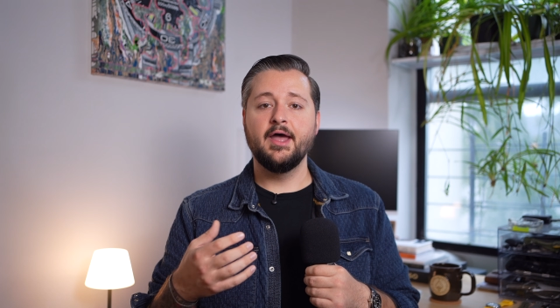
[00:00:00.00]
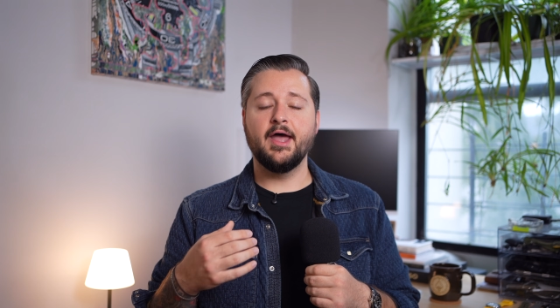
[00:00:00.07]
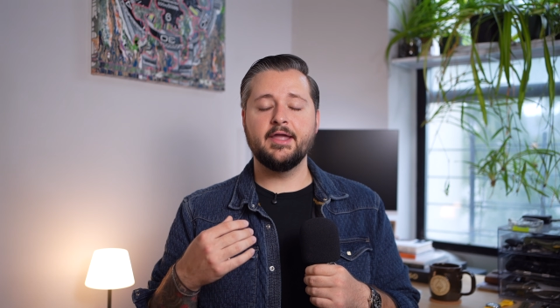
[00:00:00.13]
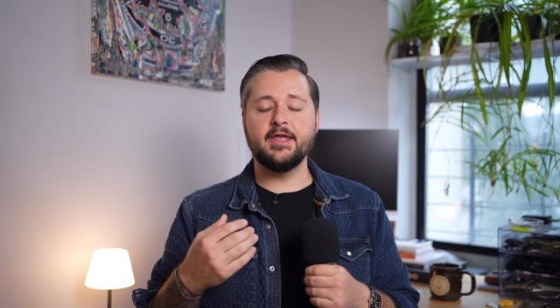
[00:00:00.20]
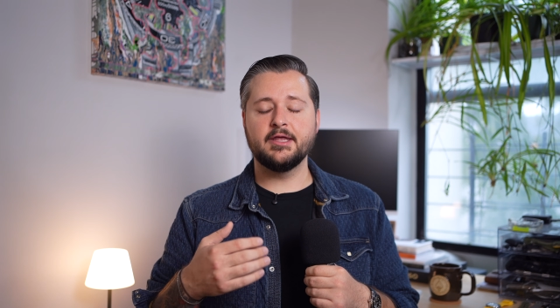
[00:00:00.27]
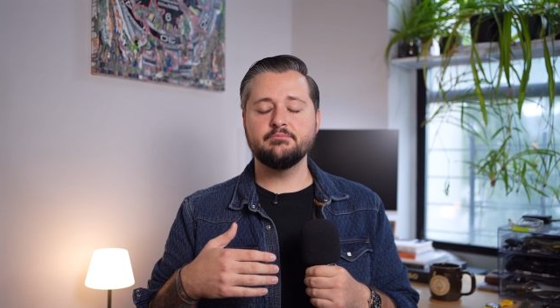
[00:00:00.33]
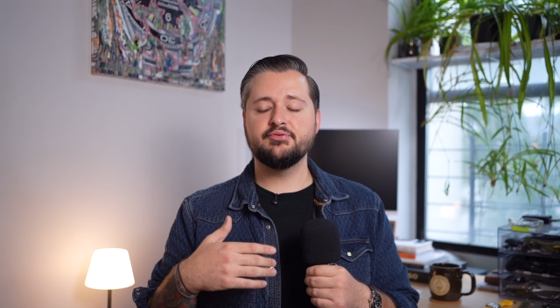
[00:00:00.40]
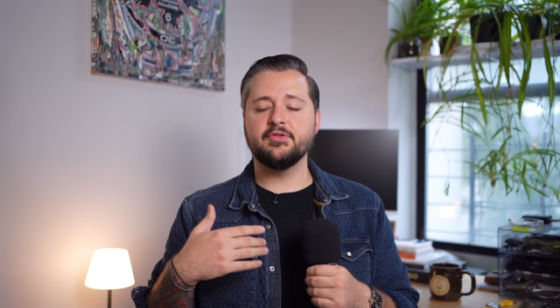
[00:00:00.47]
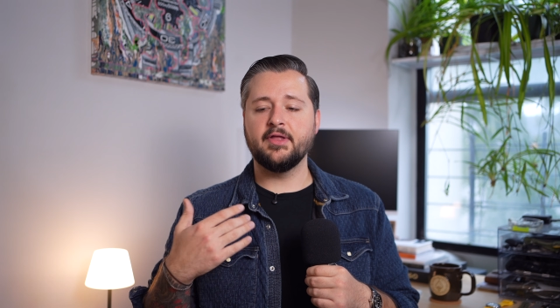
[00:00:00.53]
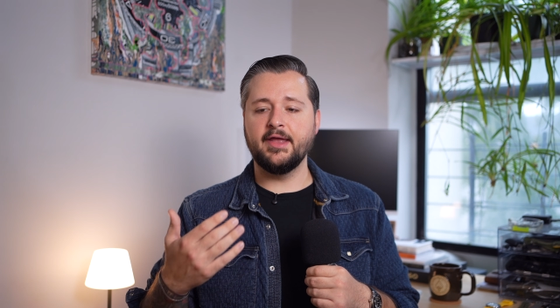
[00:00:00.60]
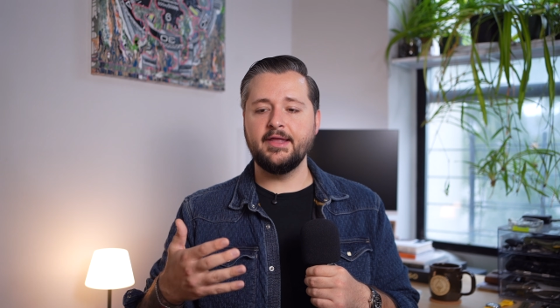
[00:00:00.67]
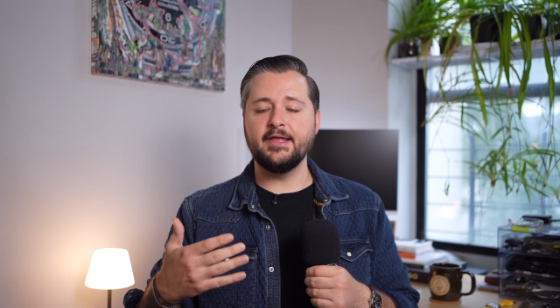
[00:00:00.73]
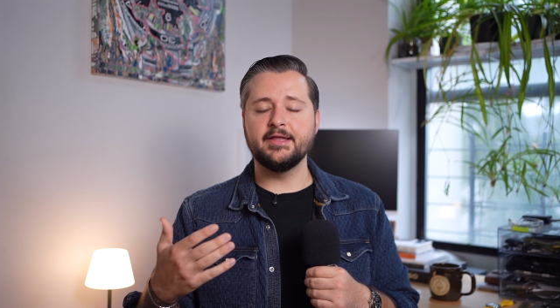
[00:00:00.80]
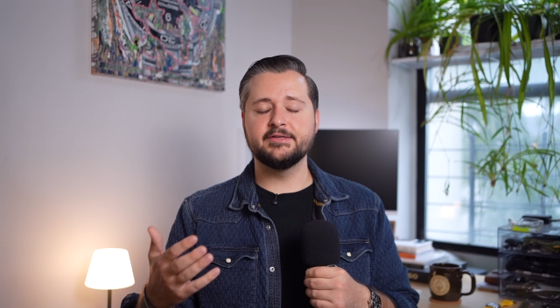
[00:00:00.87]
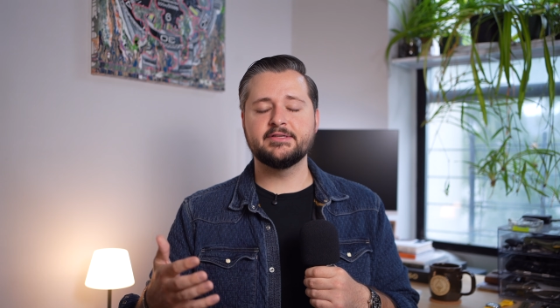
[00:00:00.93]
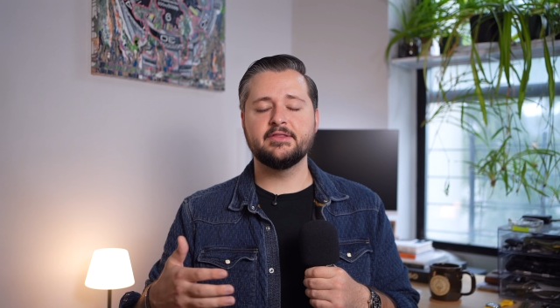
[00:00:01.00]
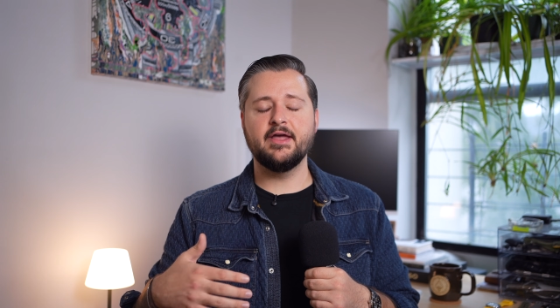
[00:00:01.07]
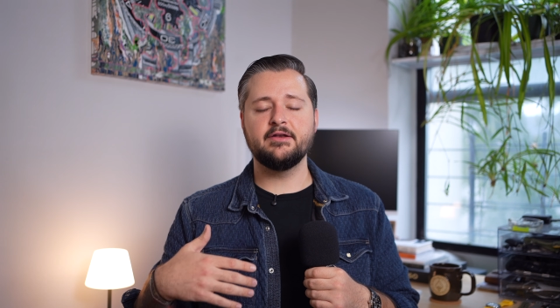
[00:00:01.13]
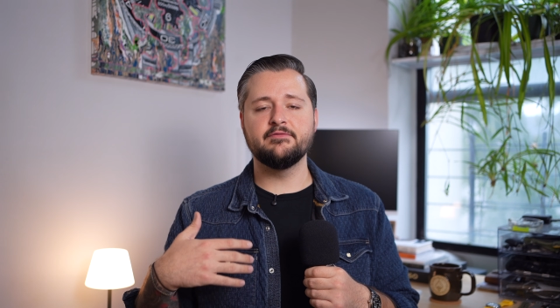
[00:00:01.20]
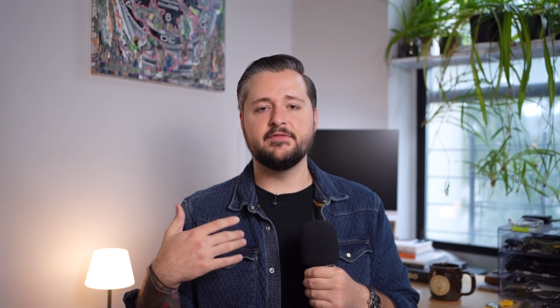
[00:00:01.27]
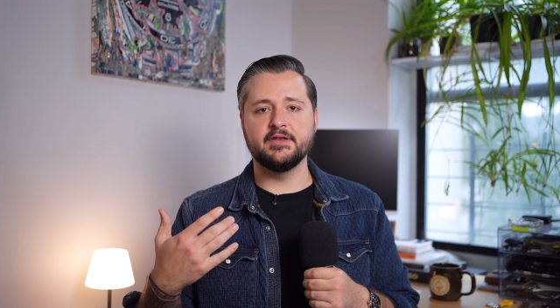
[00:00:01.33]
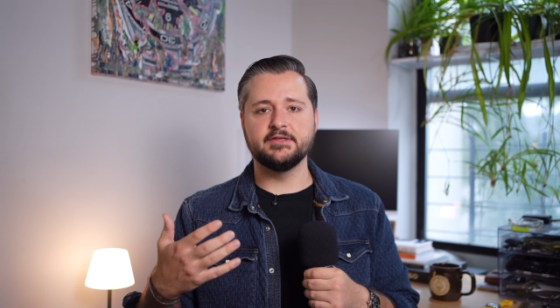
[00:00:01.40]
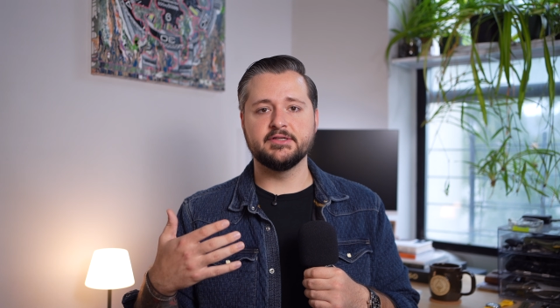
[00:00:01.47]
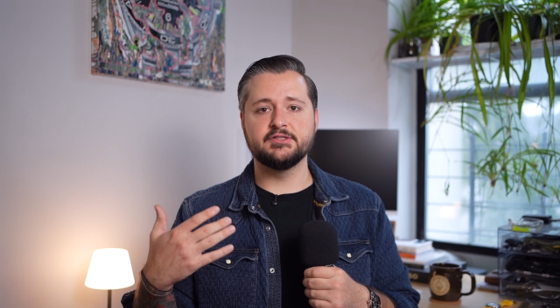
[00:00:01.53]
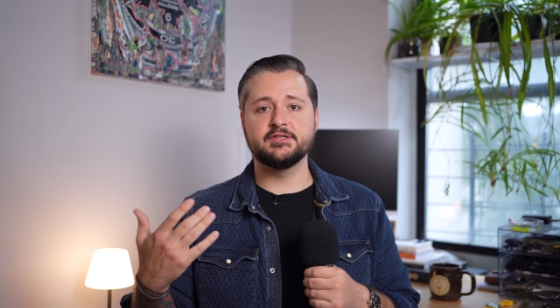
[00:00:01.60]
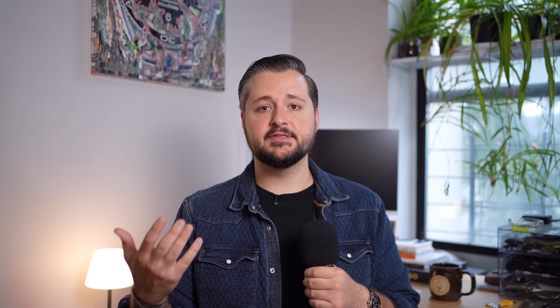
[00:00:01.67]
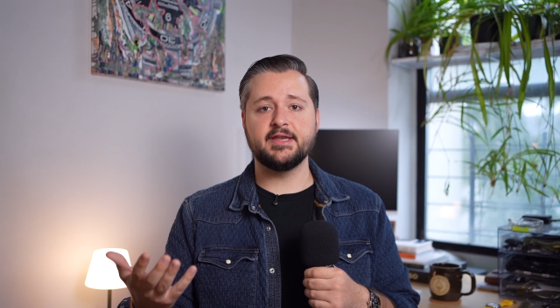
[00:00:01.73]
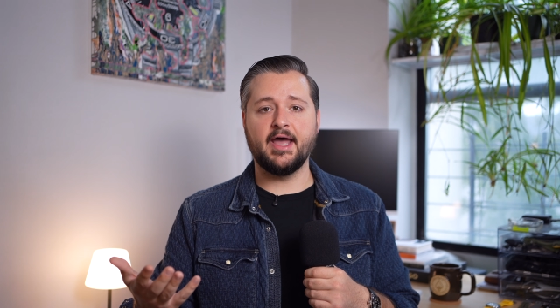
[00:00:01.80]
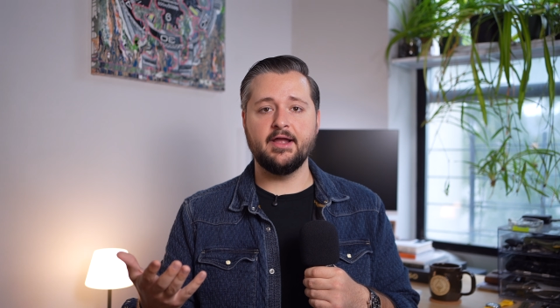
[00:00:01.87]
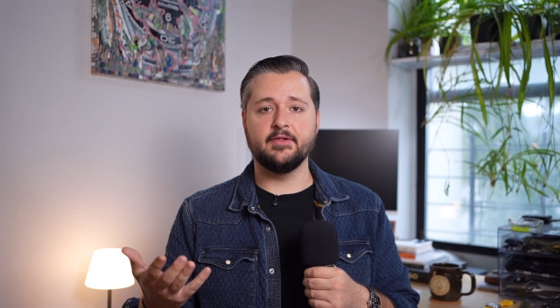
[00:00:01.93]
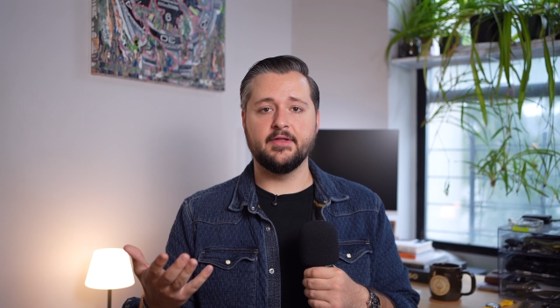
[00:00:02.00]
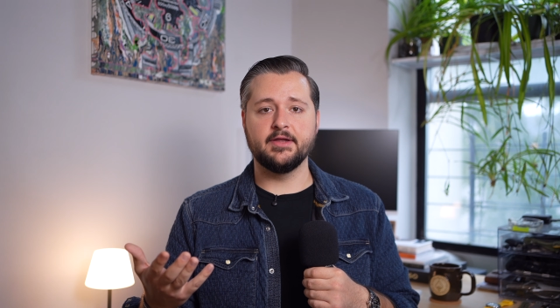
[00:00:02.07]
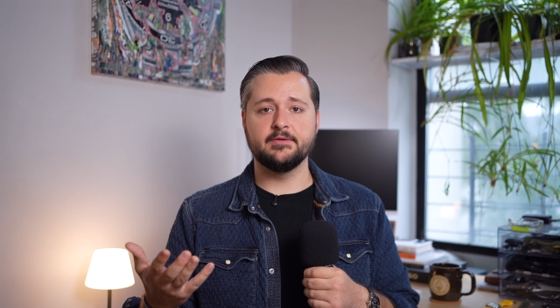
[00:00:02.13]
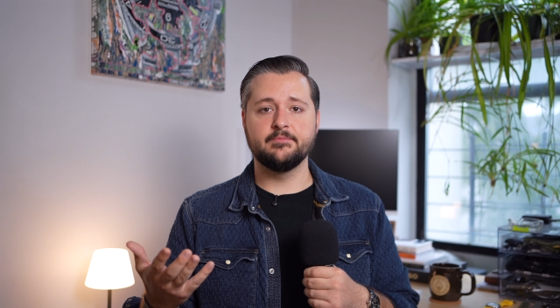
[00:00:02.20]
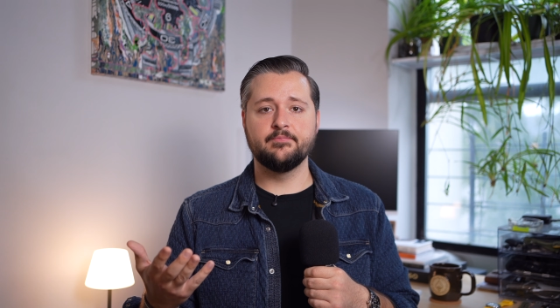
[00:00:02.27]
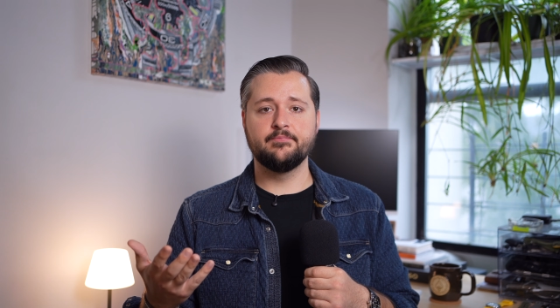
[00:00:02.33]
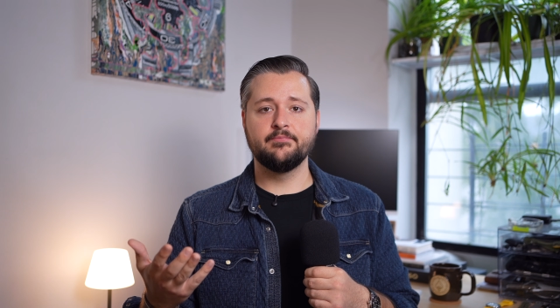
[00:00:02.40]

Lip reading: again playing into that vintage styling.